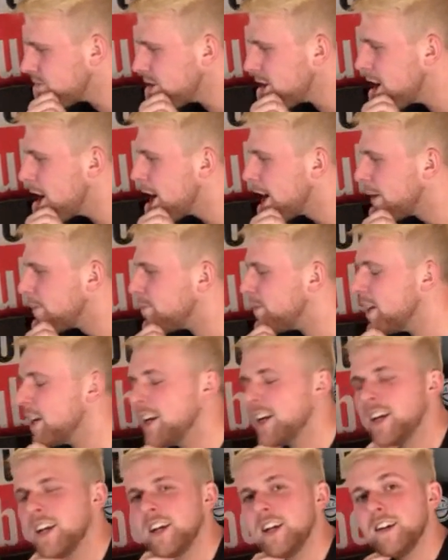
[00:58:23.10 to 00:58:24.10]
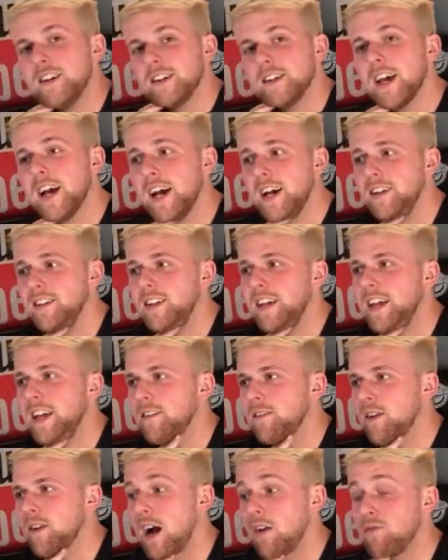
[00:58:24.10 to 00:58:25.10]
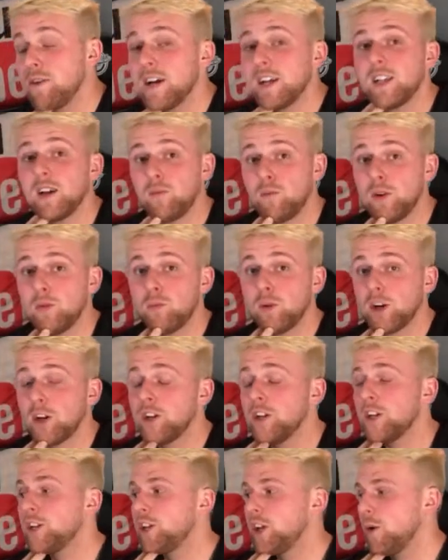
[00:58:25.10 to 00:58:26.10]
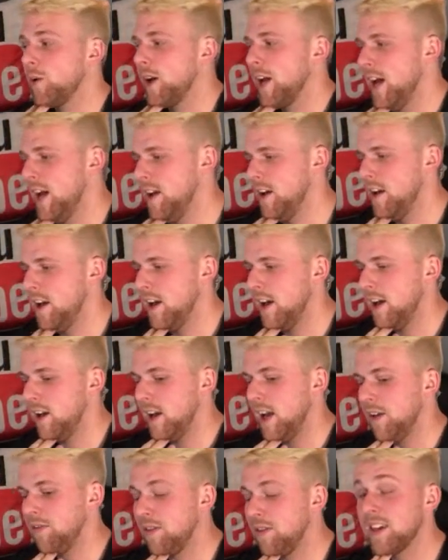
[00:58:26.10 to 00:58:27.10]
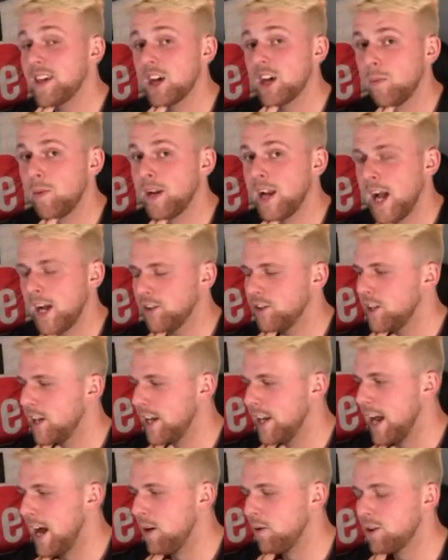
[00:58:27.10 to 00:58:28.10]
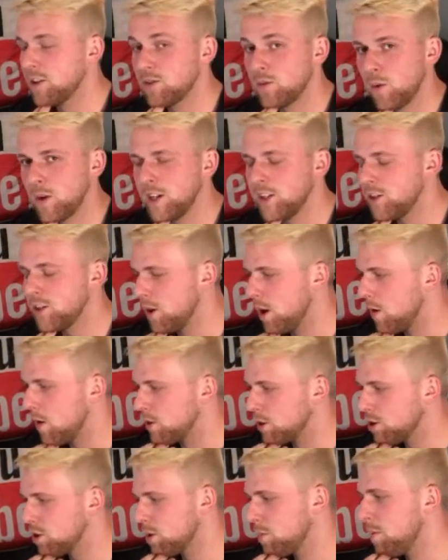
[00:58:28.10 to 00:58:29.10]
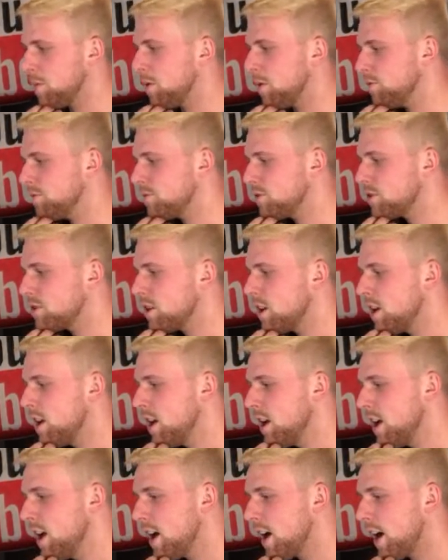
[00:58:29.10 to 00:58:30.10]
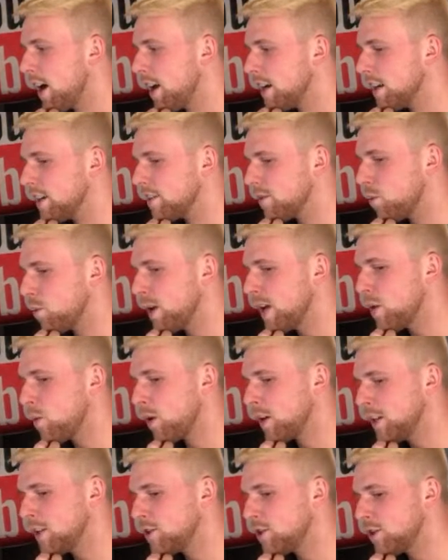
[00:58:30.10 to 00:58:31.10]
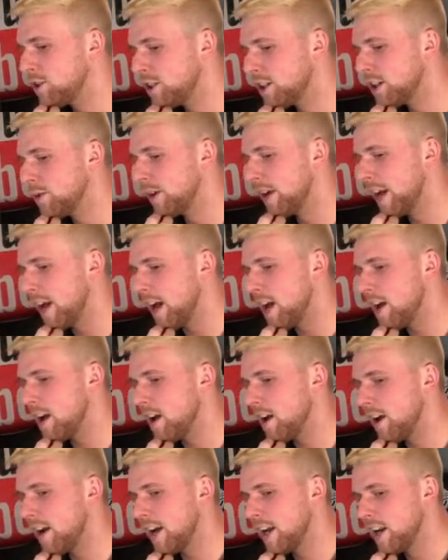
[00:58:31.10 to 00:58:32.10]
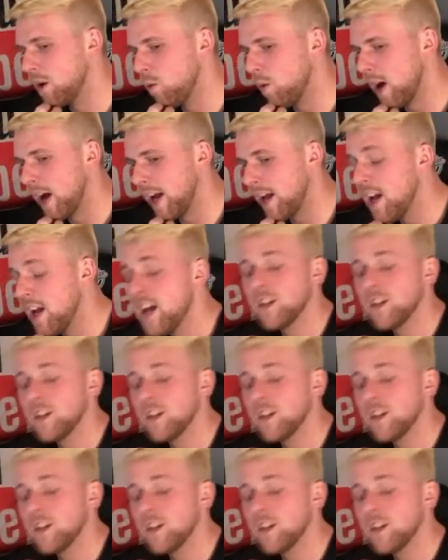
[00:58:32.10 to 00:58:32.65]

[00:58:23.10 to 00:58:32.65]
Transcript: Yeah, we're going to do it. I think it'll be next year now because we wanted to do it over the summer months, and we wanted to do it in a way.